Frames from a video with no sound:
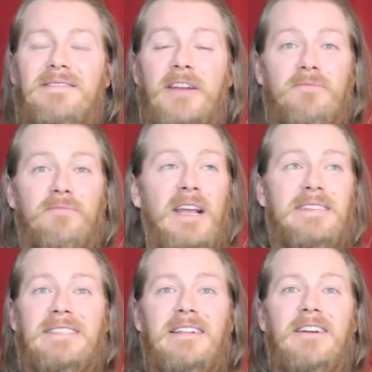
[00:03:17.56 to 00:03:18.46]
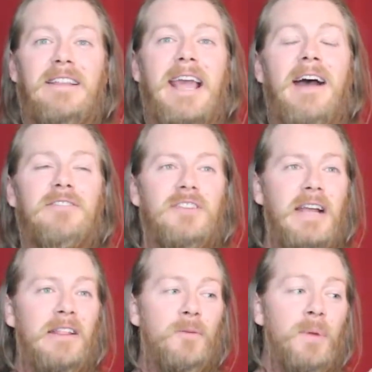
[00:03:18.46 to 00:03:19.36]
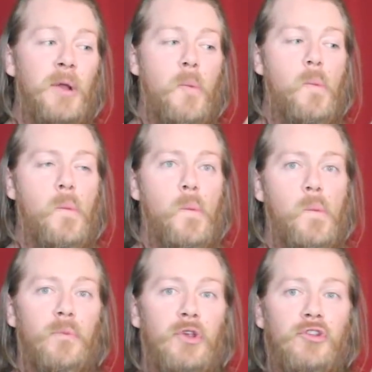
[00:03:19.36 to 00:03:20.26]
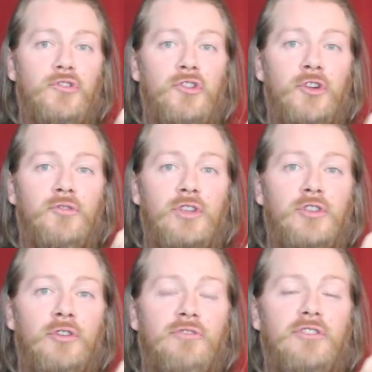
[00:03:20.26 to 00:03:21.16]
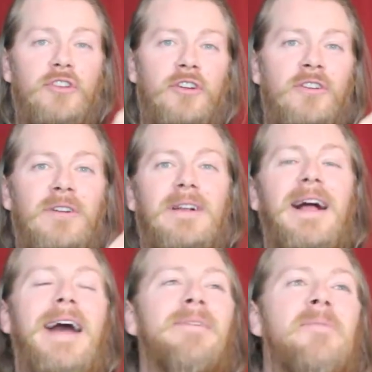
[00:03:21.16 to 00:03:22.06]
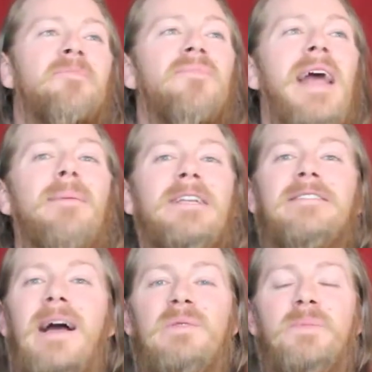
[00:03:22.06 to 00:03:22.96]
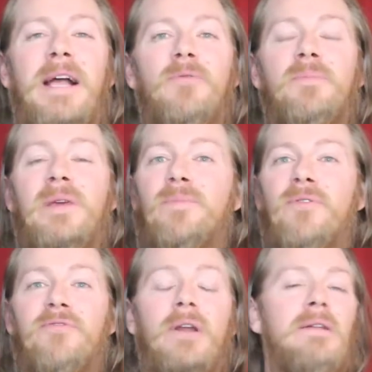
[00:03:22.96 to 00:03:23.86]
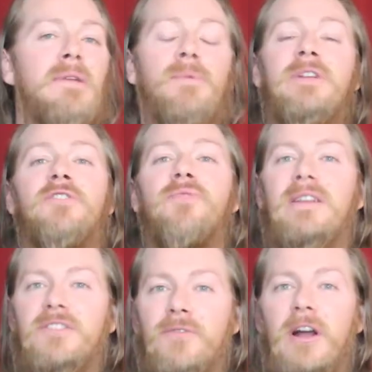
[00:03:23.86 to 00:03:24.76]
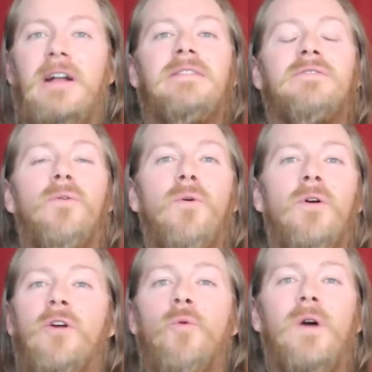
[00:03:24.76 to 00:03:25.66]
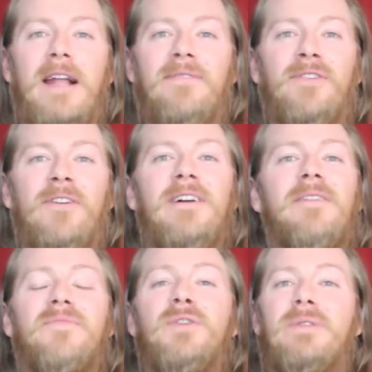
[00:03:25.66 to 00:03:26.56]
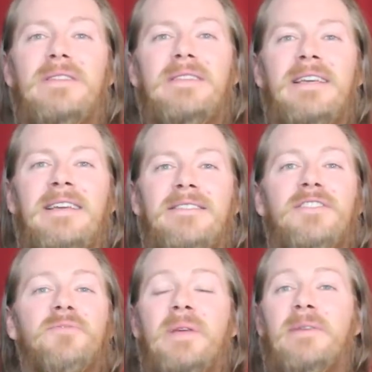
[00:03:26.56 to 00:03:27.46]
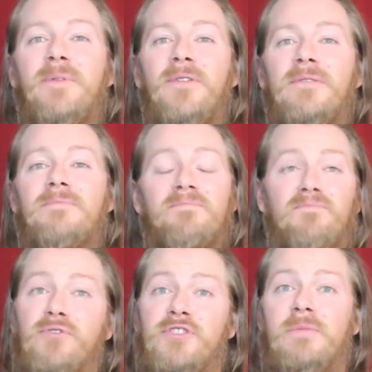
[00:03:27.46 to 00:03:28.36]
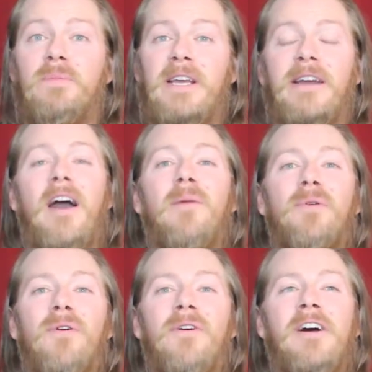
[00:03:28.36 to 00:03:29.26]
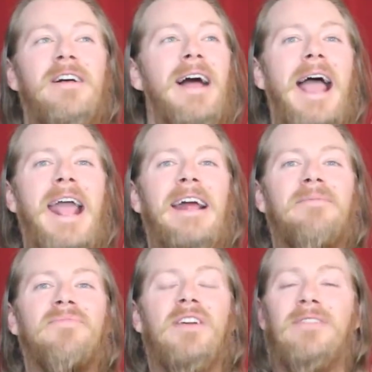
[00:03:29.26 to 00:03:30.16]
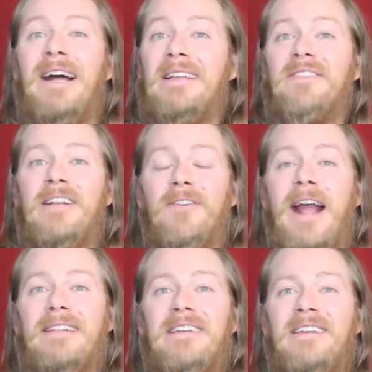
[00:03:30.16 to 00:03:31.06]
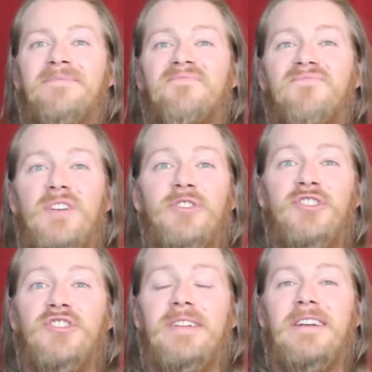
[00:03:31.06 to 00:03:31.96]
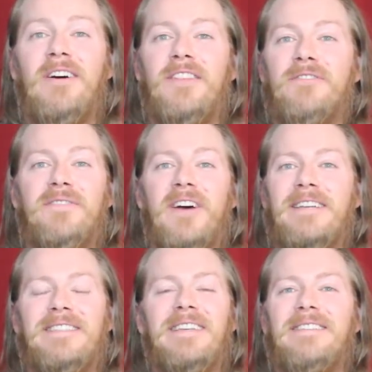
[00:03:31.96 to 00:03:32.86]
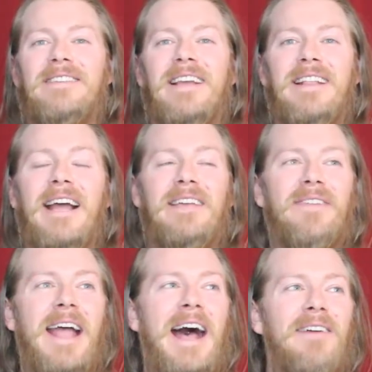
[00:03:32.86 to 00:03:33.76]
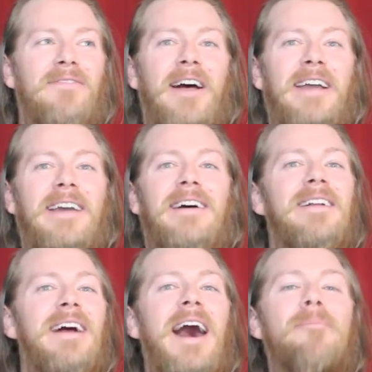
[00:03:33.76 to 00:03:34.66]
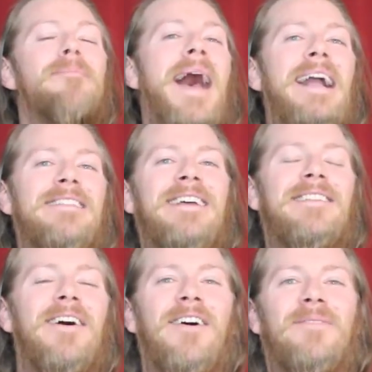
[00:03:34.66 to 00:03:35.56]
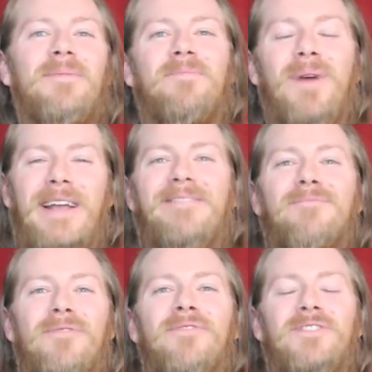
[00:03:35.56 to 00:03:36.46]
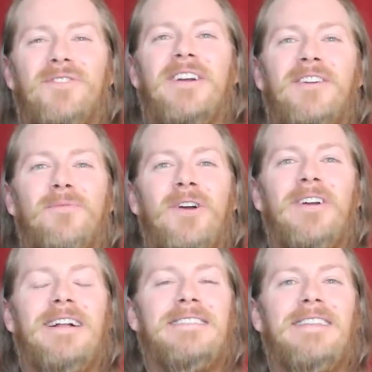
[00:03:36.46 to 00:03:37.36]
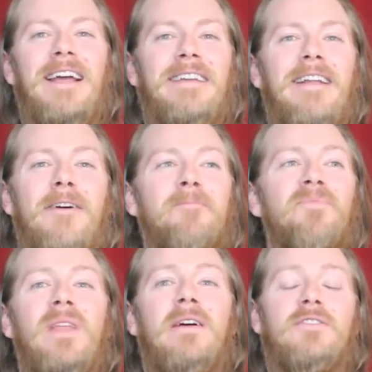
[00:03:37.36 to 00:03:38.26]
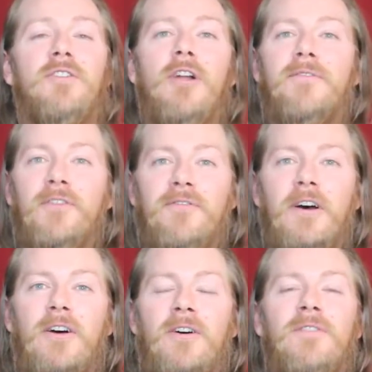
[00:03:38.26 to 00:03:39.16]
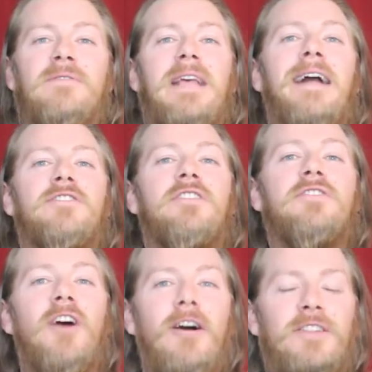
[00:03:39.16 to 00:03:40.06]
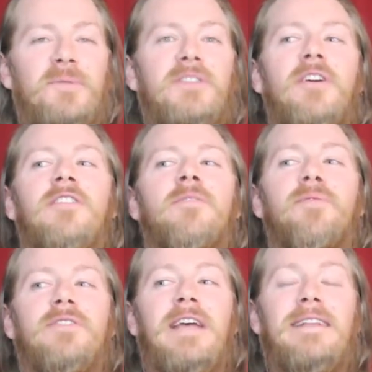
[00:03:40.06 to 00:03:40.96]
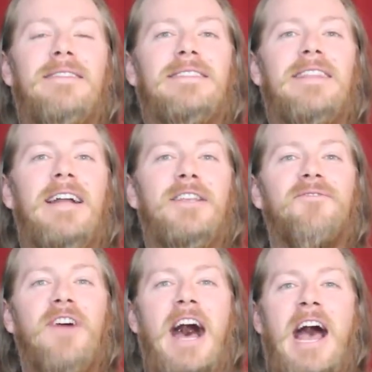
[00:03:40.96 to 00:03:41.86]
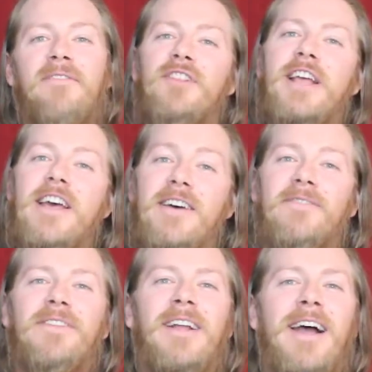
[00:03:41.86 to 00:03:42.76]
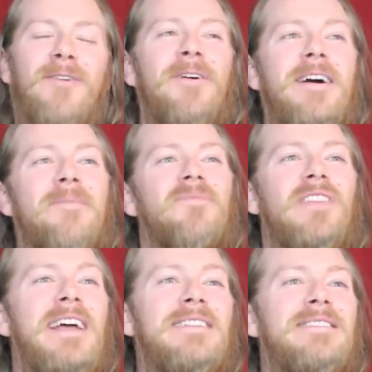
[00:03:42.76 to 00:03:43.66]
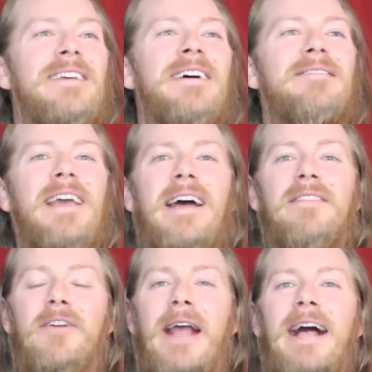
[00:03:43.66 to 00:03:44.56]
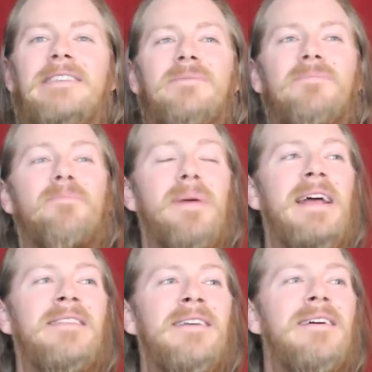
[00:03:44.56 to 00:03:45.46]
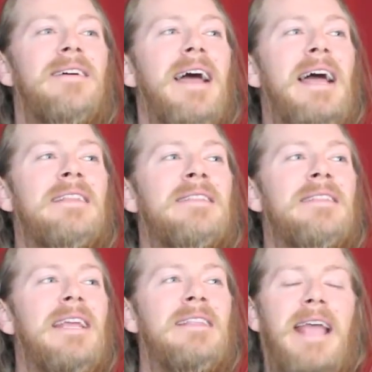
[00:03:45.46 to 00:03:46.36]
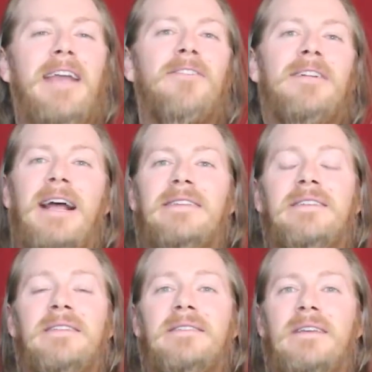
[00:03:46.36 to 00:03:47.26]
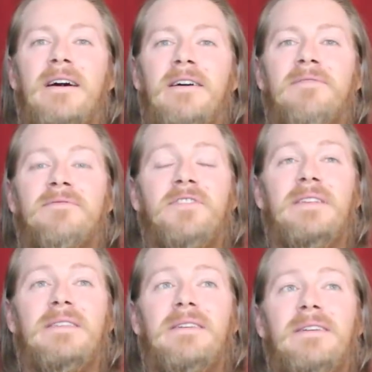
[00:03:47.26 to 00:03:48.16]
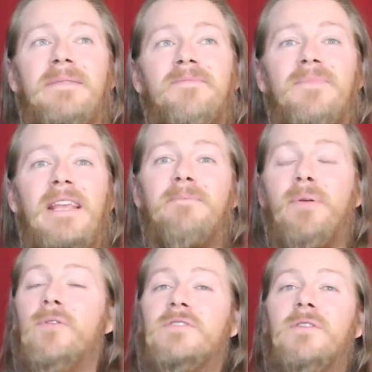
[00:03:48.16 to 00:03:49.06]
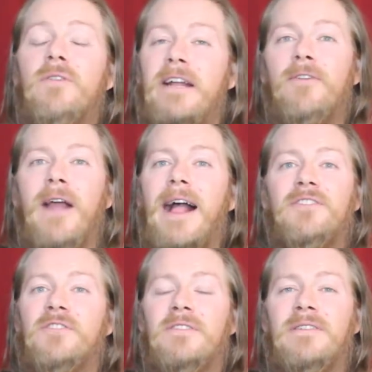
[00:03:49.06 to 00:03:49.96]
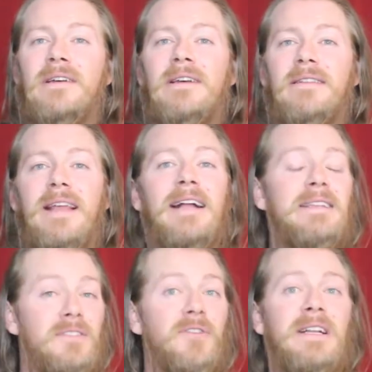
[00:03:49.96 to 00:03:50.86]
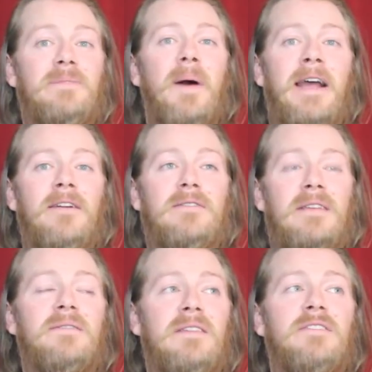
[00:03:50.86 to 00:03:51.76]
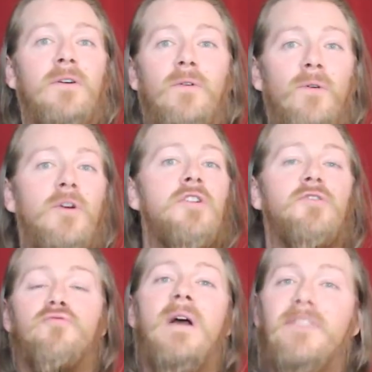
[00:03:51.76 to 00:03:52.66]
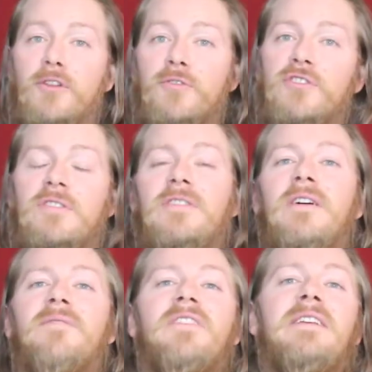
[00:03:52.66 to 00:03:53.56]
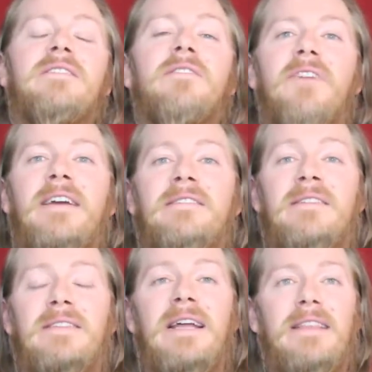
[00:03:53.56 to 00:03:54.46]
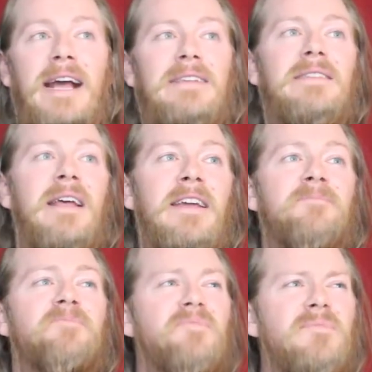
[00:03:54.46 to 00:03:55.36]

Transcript: they're like sitting on the couch together but just dirt, dirt, dirt. I mean, how many times back when people frequently went to restaurants or whatever, you would see two people, presumably a couple, and they're not even interacting. They're just sitting on their devices. And I even have like a magnet on my refrigerator where it's like, you know, turn off your phones, actually talk to each other, pretend it's 95, live, you know? And uh, yeah, there has been an inherent essence of just impersonal interaction that has transpired since this whole revolution of these devices that yes, they